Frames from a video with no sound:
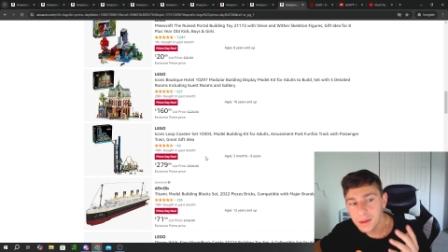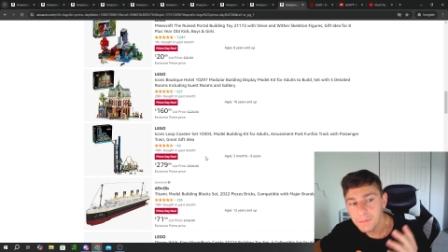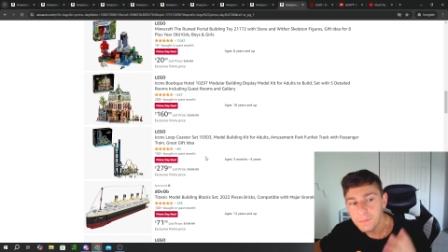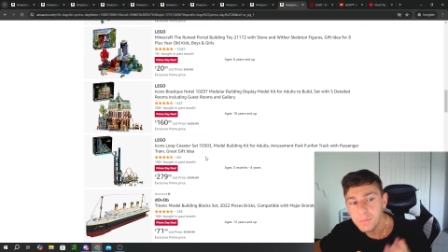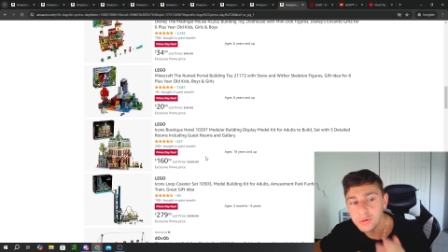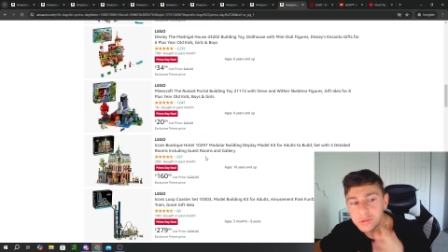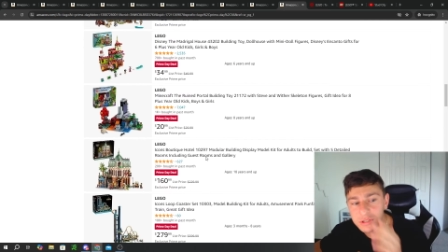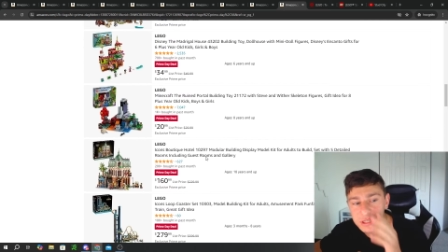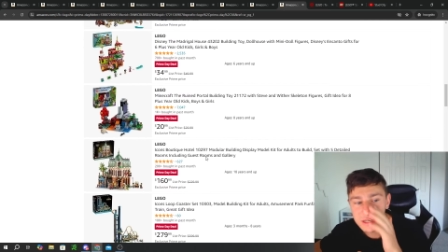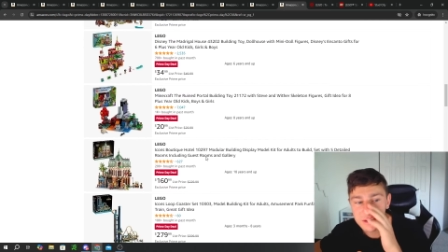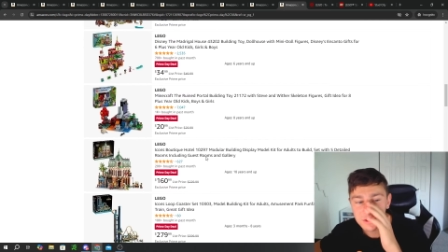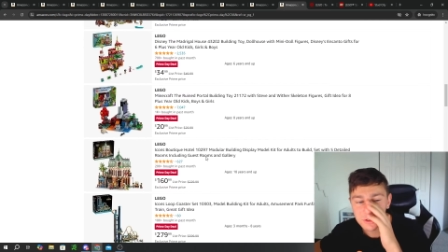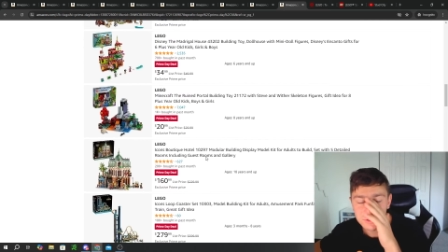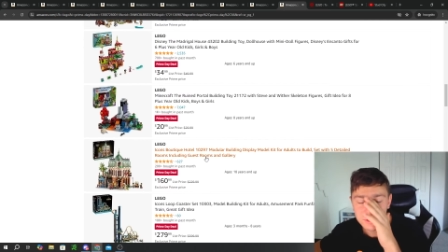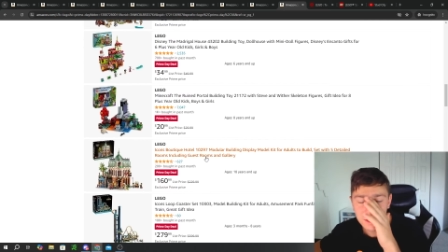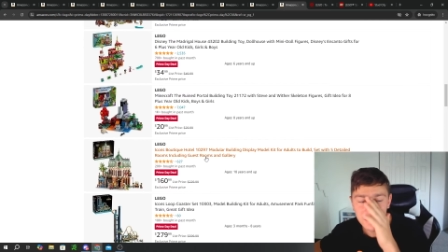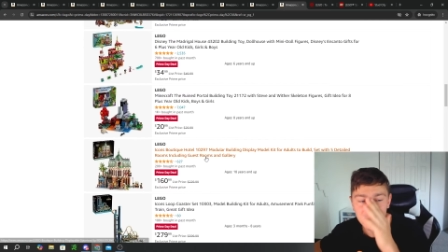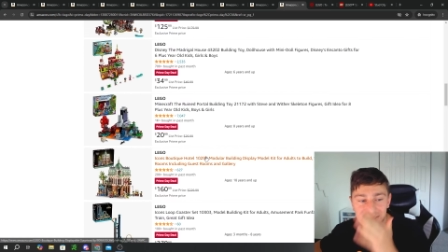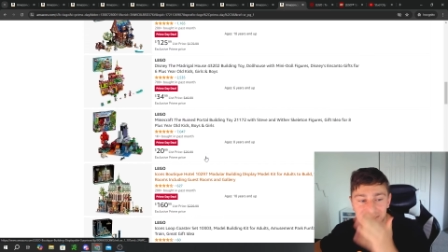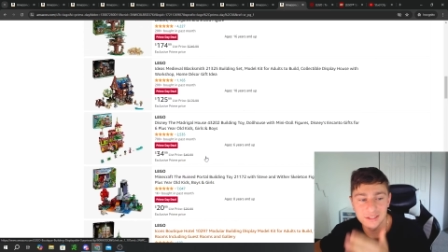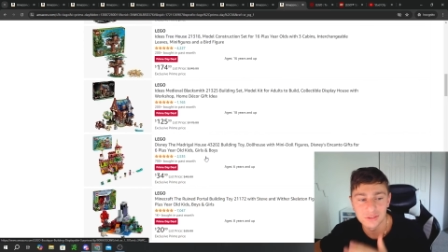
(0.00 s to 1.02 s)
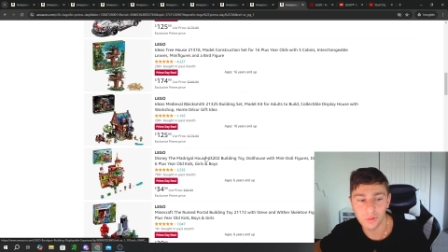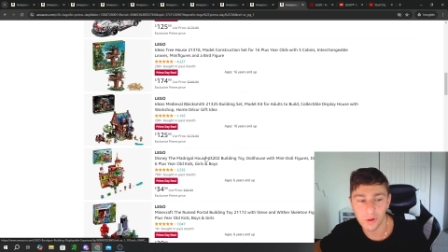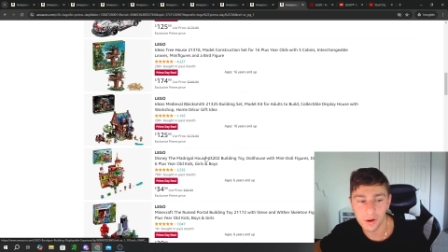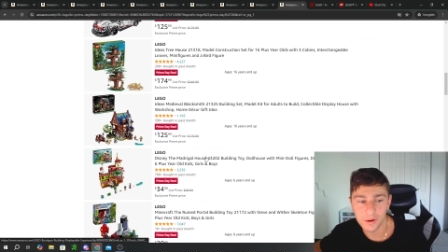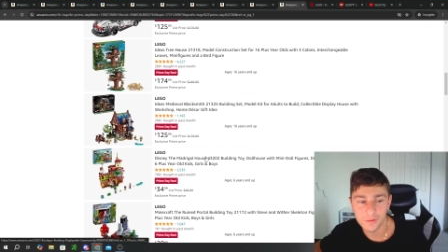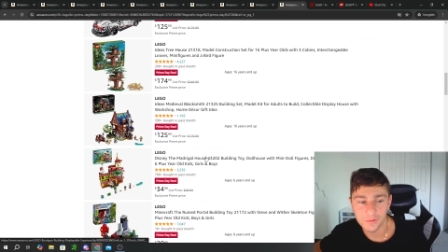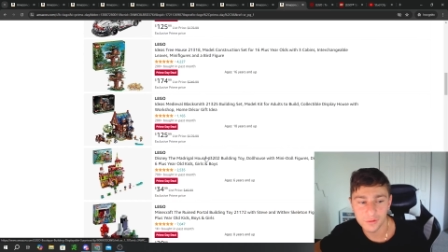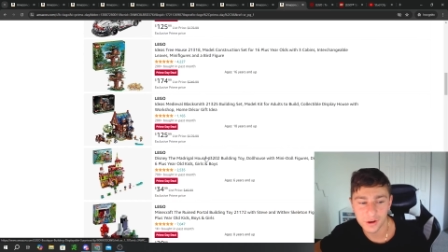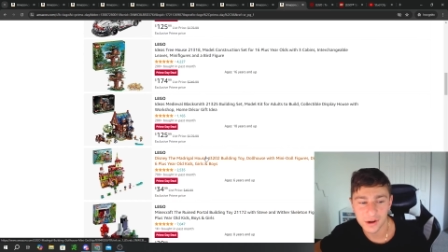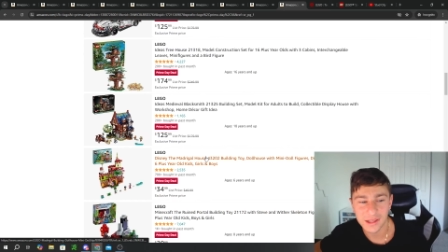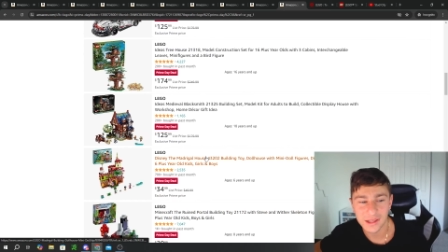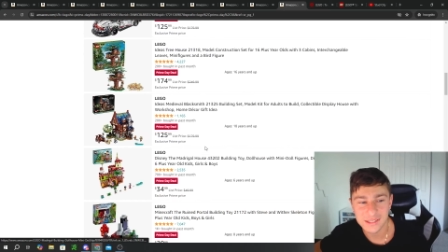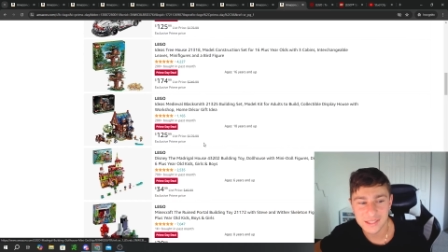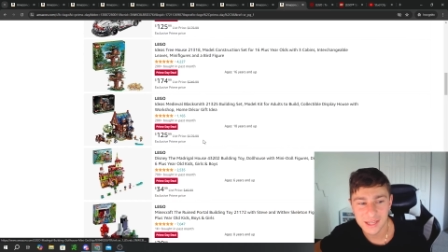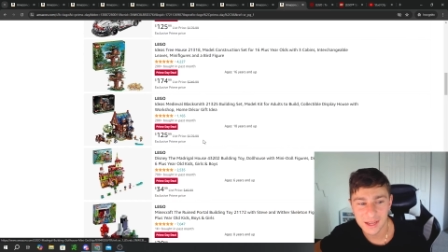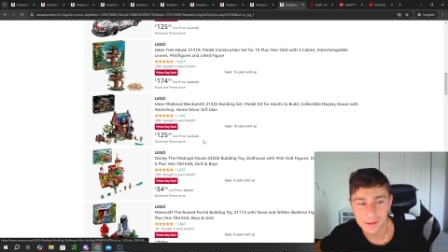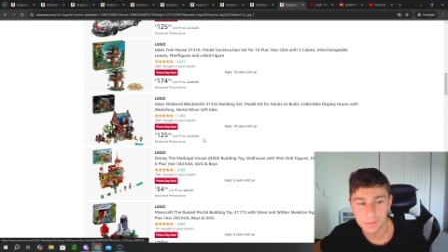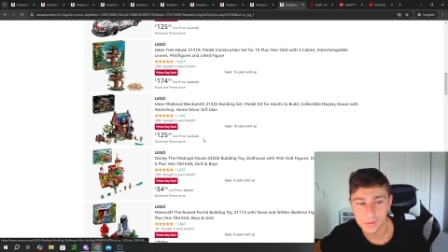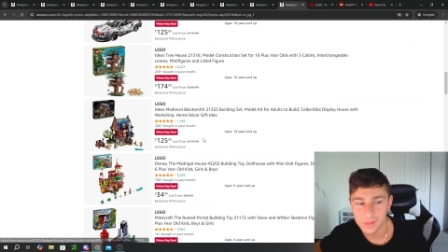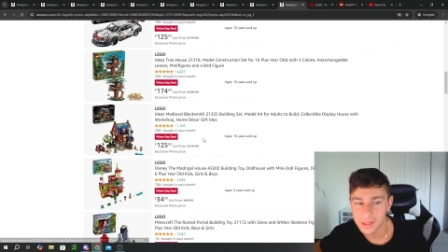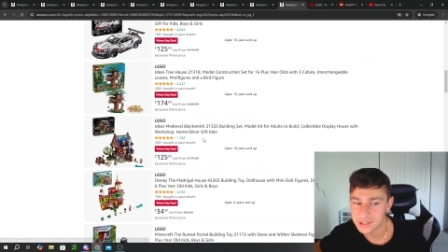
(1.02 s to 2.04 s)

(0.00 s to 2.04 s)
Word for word: Boutique Hotel is one for an example